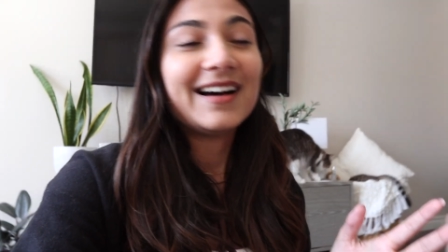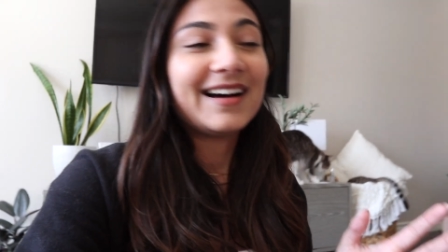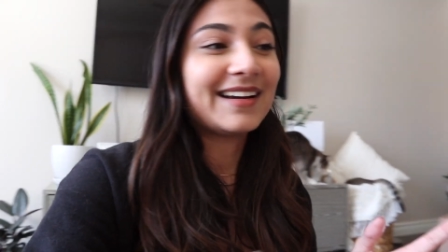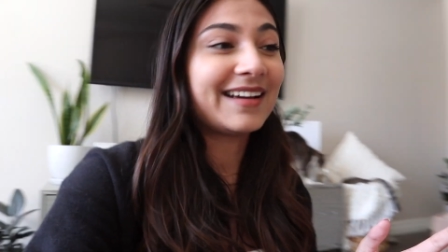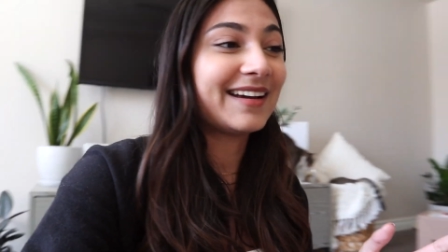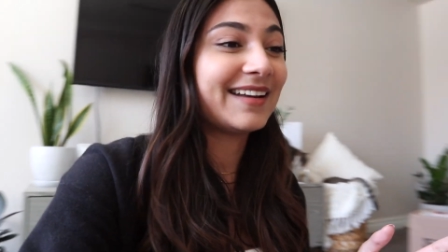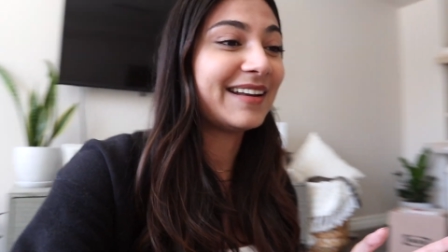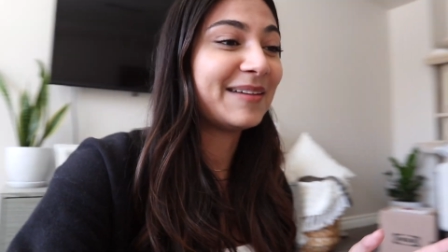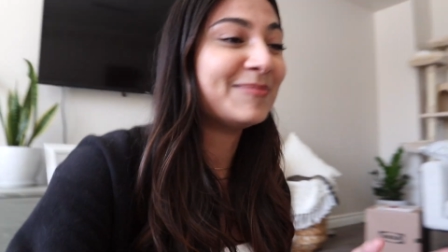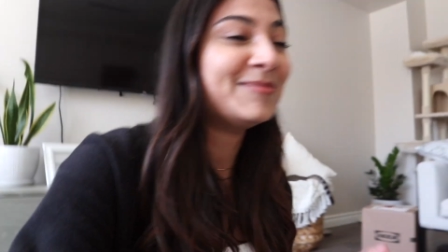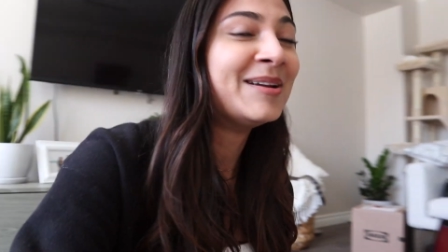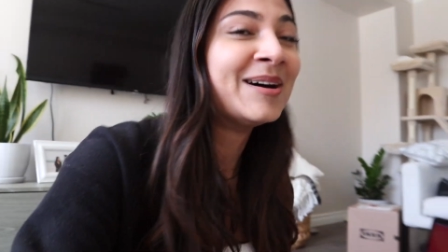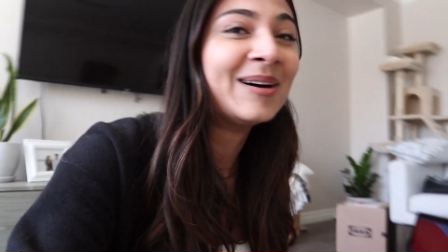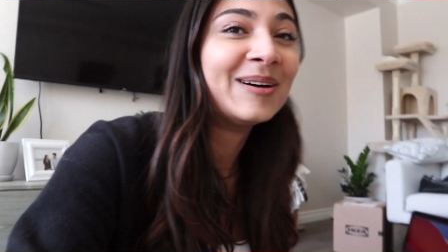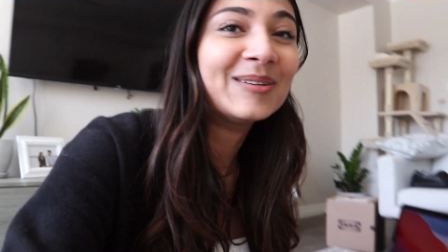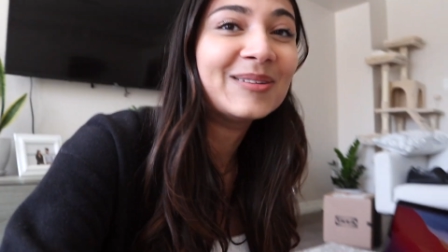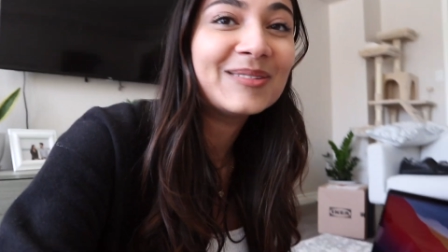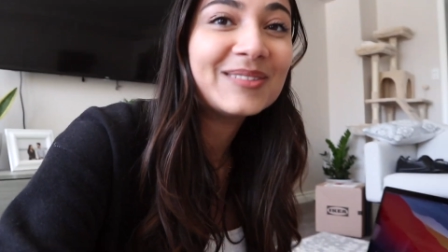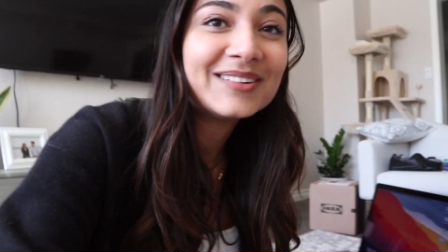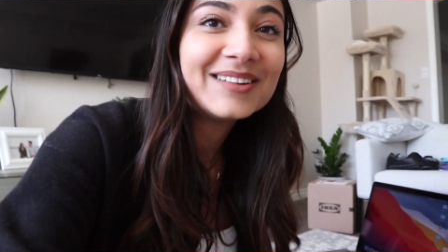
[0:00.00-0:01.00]
Again, I'm
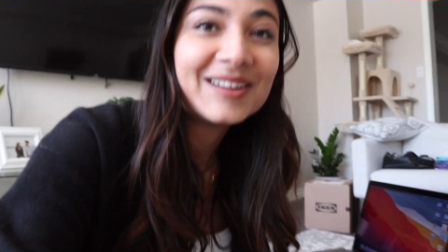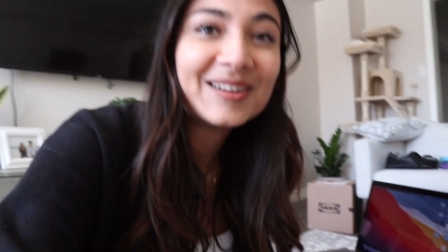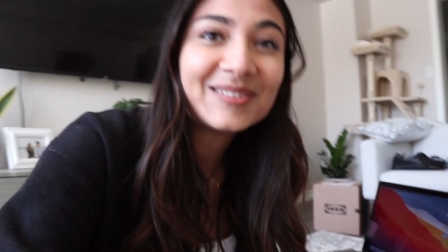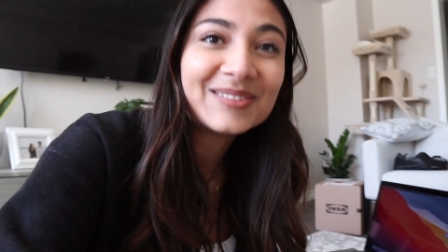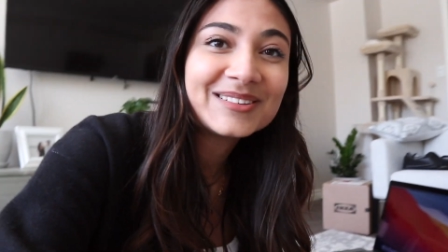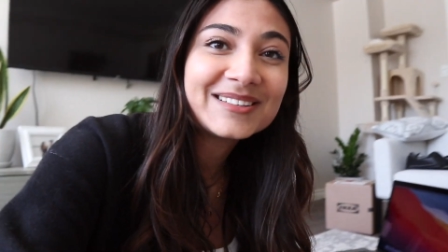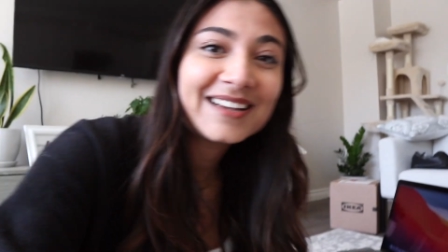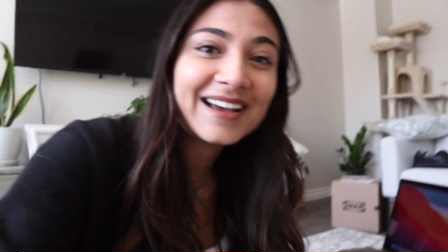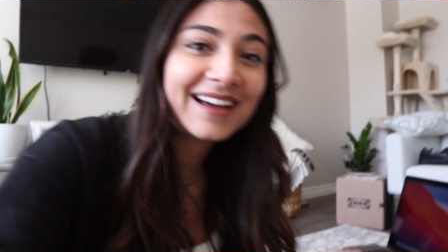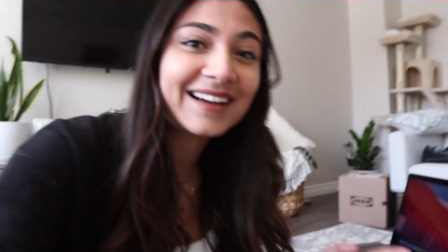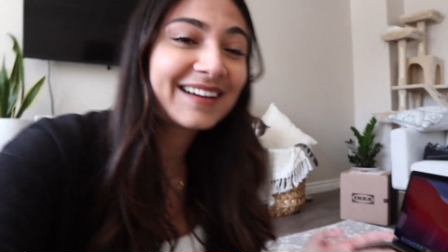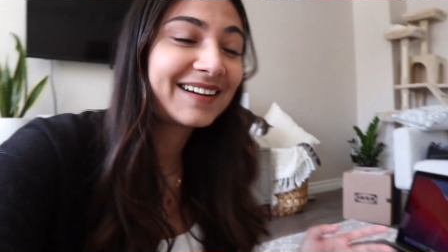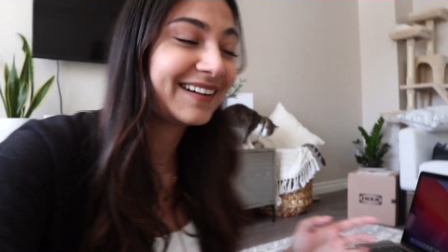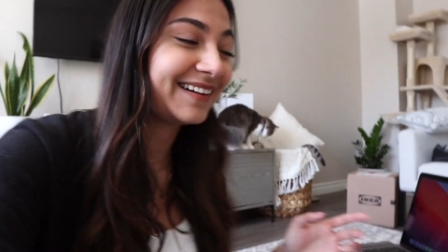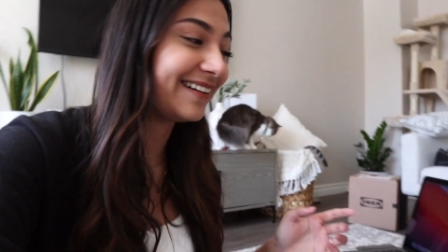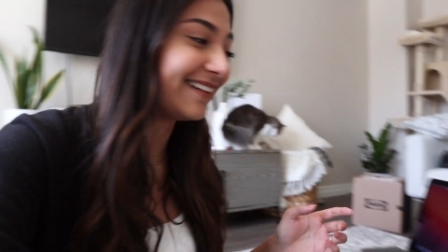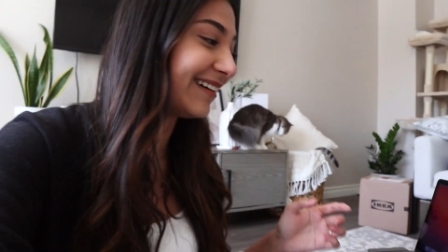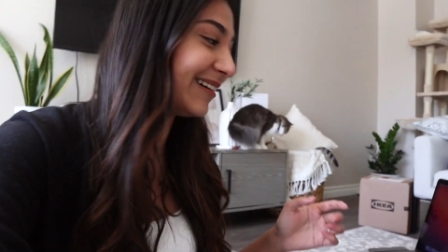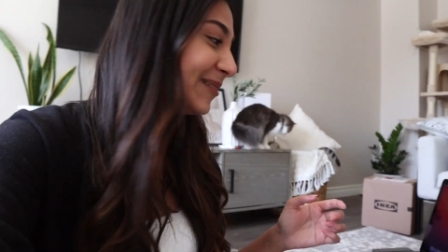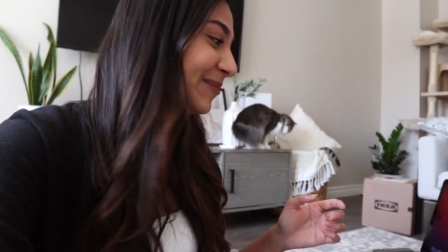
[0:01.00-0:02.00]
no, no tech
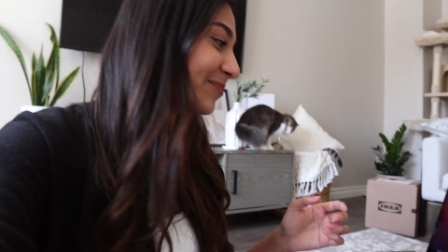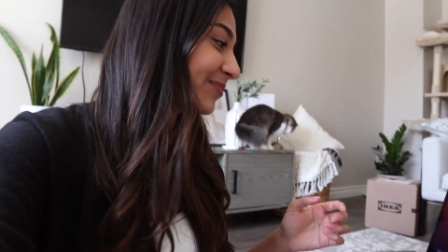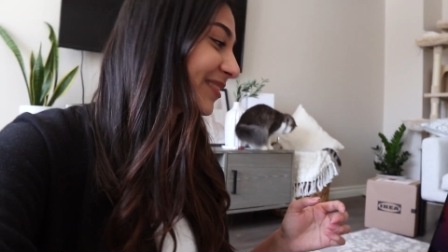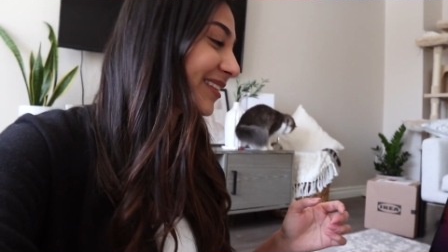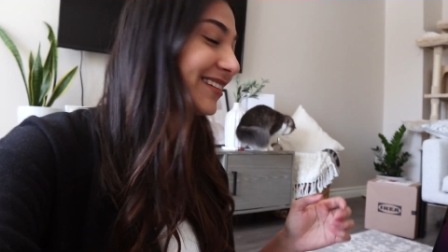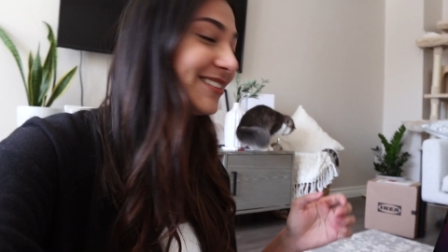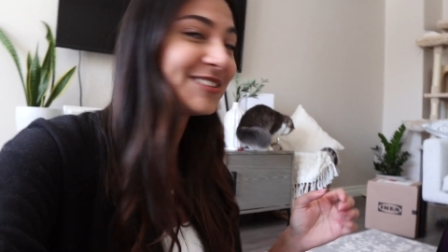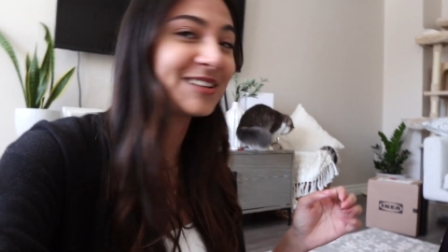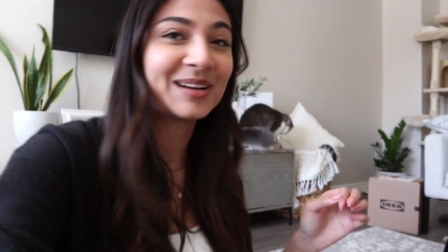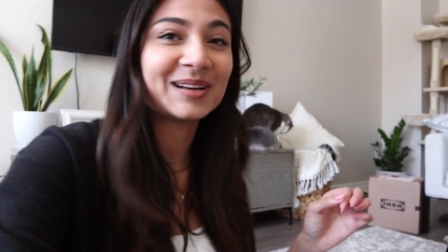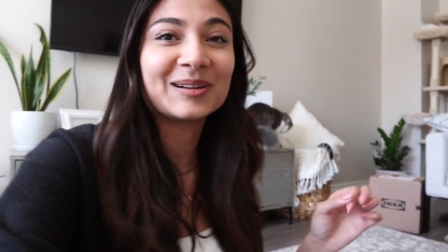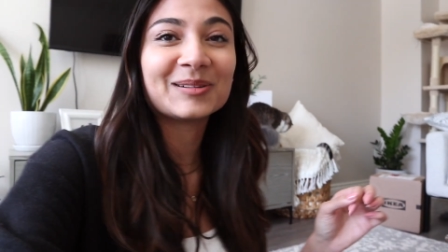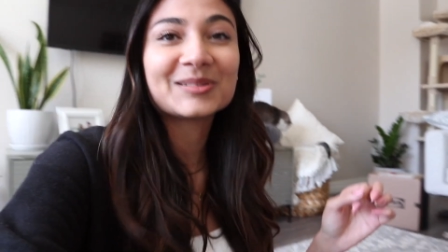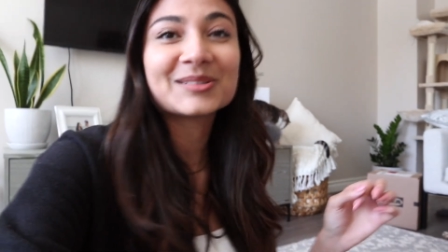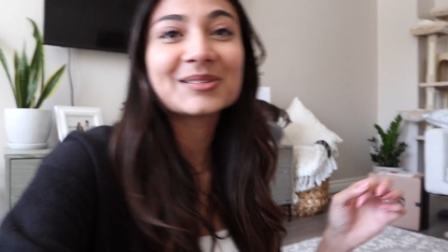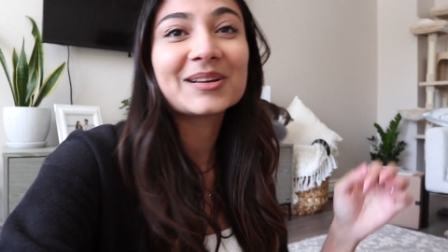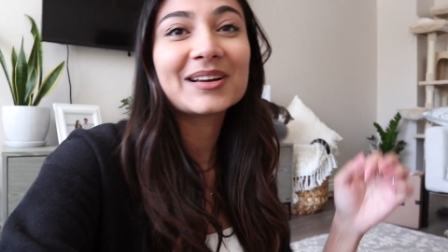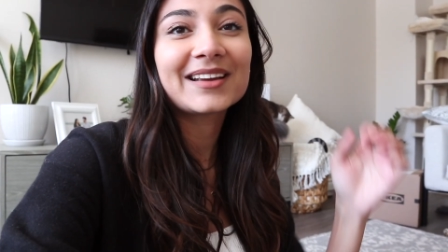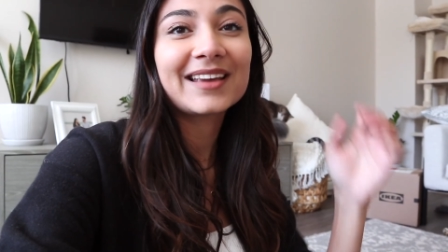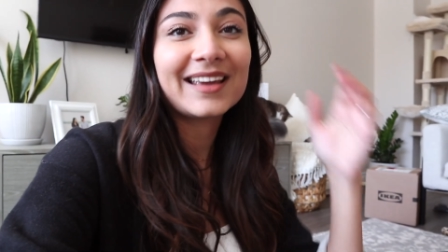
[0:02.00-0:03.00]
um, channel,
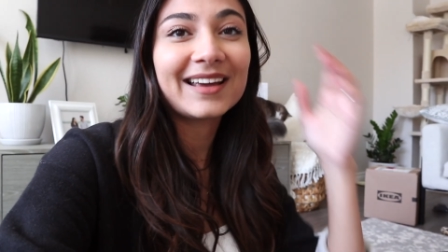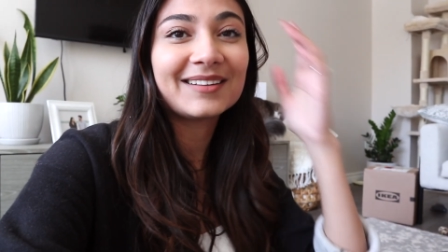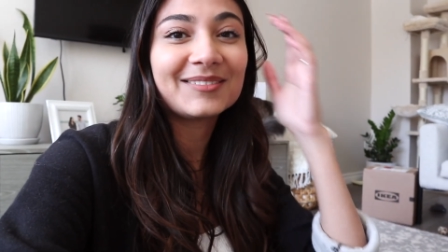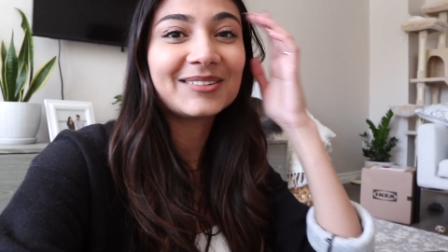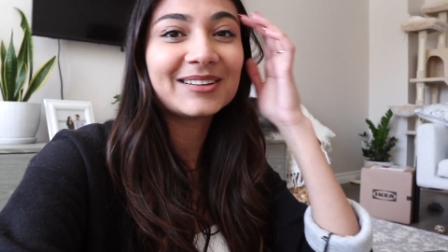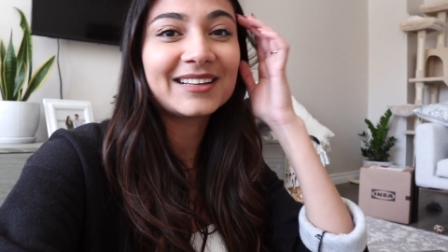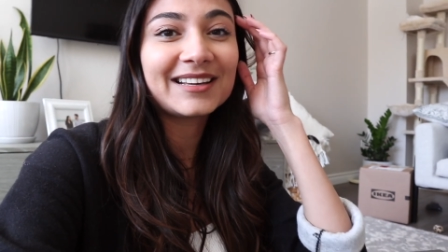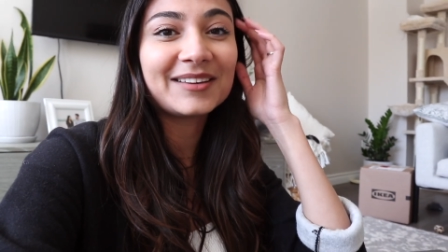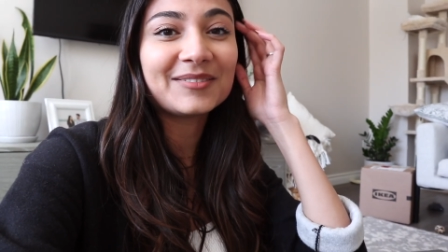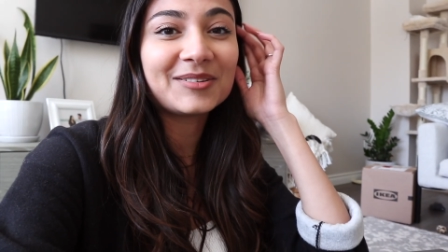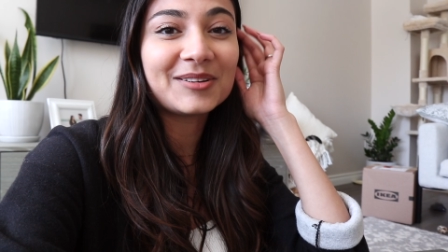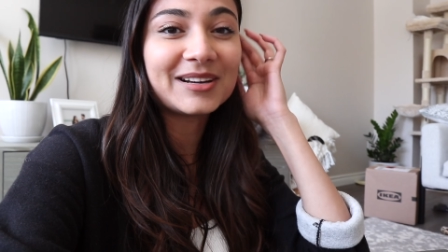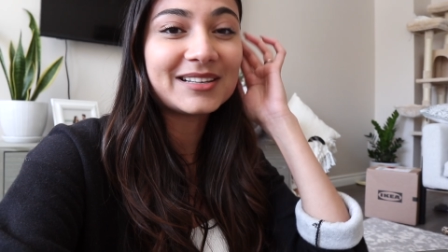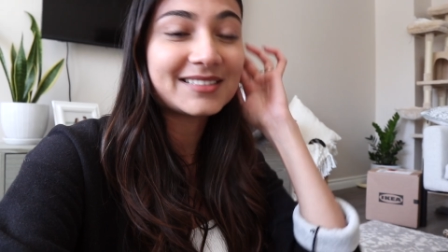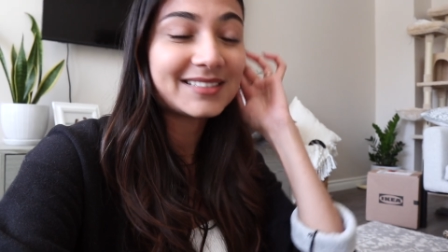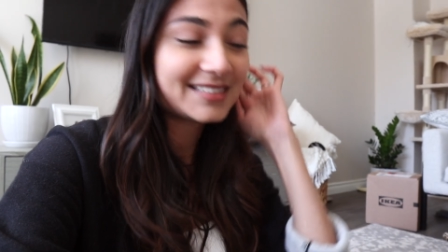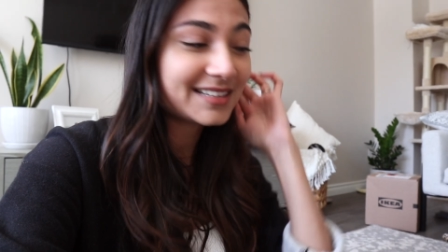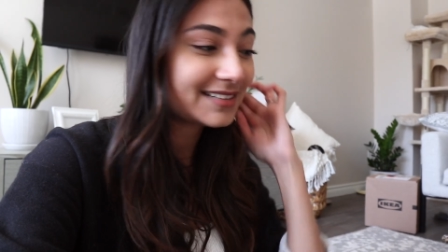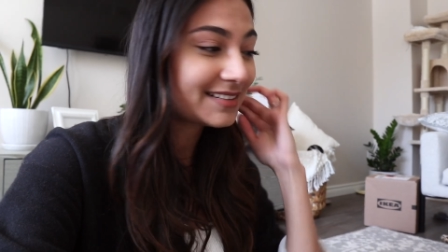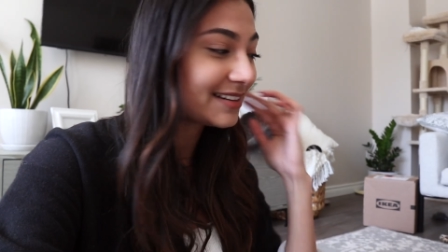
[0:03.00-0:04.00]
so I can't really give you
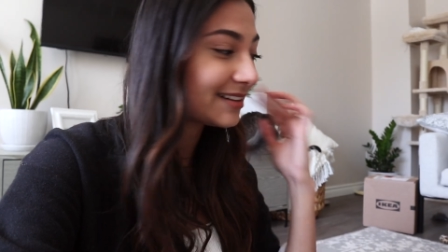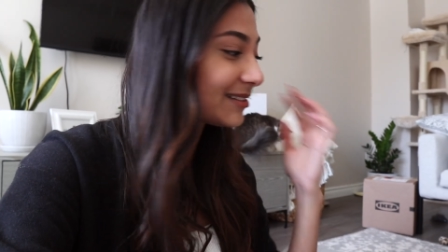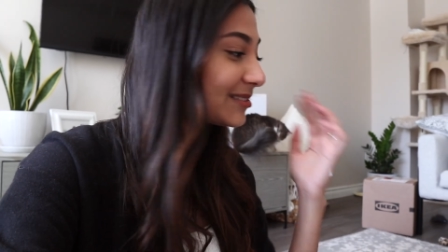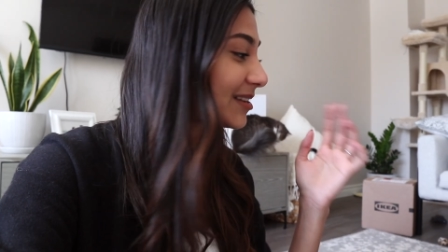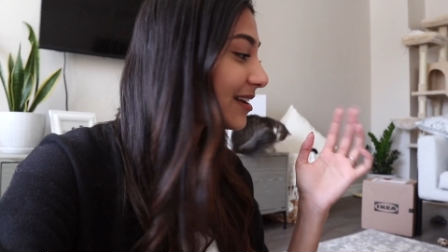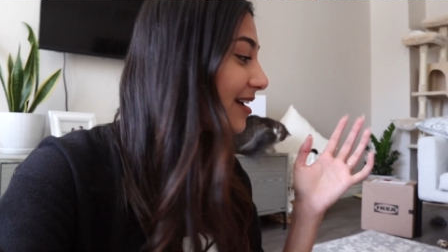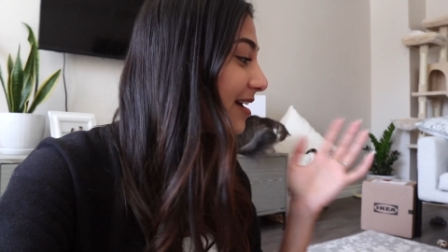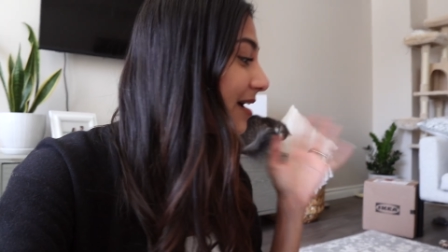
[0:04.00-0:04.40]
guys the details.